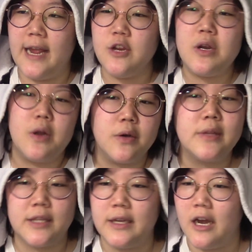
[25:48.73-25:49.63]
and you know
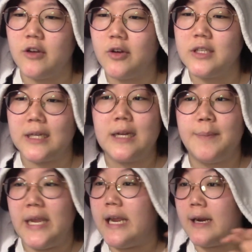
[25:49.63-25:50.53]
that the character is gonna
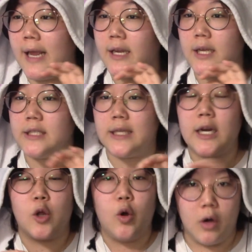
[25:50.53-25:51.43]
be like is
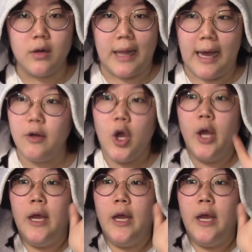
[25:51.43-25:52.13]
gonna go all out